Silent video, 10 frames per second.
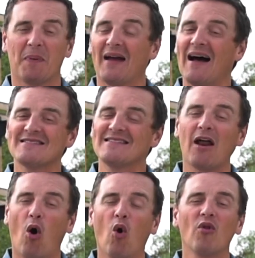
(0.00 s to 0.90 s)
But God's
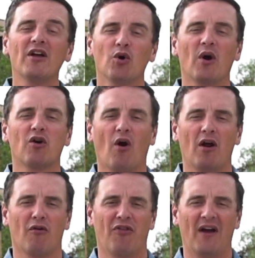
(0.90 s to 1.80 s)
not only doing
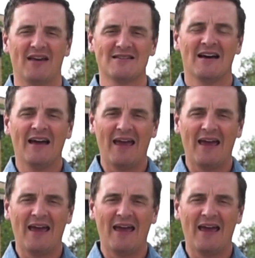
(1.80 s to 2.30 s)
greater things